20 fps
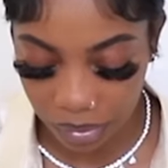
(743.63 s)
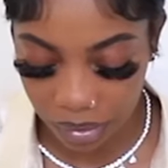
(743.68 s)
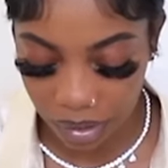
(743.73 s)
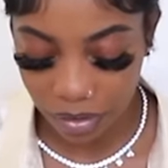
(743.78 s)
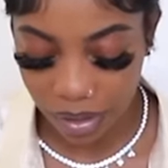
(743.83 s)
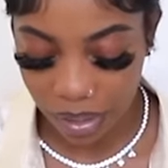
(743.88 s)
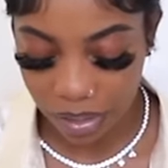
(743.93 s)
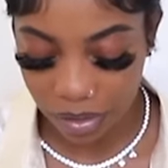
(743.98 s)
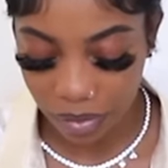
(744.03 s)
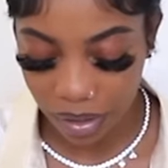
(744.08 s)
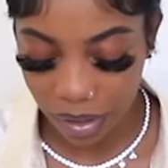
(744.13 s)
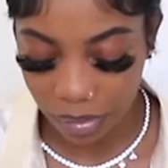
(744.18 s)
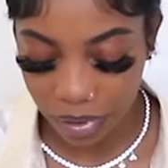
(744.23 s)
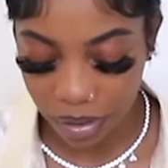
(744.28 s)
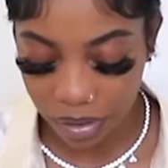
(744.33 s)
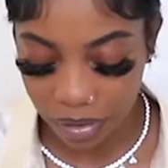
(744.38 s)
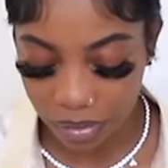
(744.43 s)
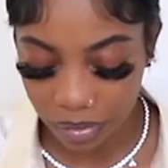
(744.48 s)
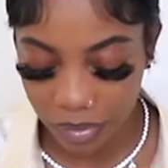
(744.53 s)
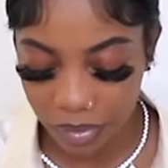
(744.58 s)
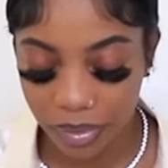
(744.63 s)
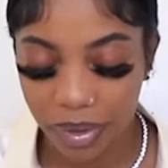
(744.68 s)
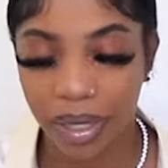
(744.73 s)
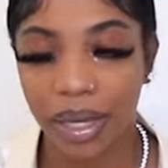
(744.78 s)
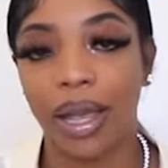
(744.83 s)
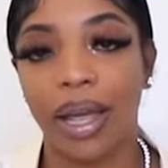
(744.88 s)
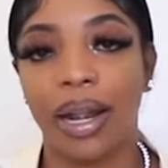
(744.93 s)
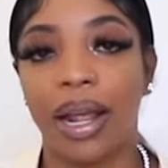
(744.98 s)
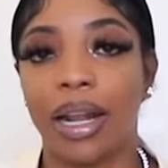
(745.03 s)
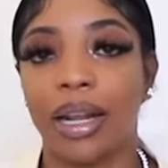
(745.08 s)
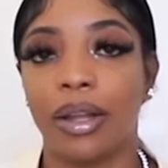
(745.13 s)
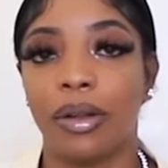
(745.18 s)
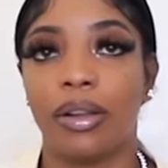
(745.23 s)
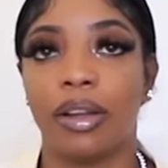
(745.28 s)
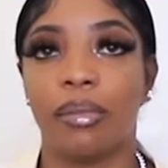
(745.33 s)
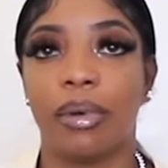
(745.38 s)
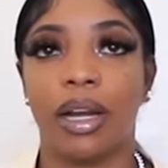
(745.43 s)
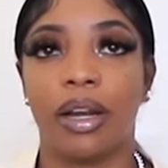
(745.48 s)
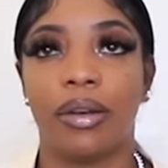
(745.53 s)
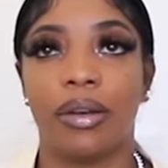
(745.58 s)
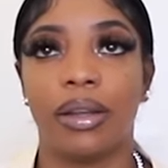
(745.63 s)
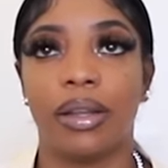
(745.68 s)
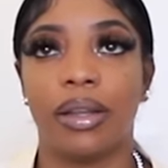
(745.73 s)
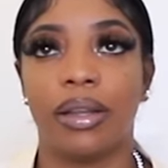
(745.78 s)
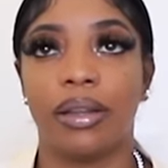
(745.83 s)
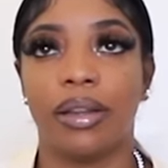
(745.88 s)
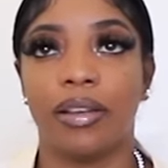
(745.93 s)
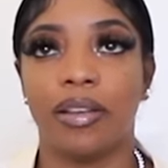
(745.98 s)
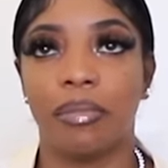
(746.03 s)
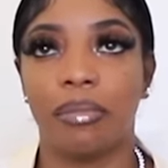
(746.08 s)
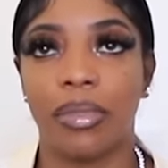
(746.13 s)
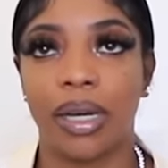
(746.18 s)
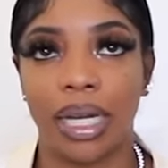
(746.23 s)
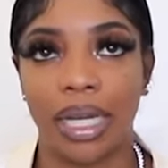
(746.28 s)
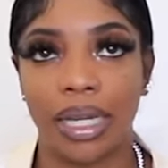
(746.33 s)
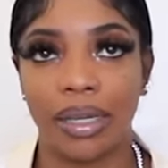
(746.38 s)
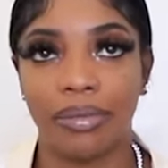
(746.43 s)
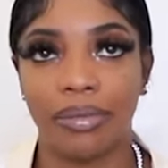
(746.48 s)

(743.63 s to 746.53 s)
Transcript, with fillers: So that's what I'm gonna do. And I know that my granny love money.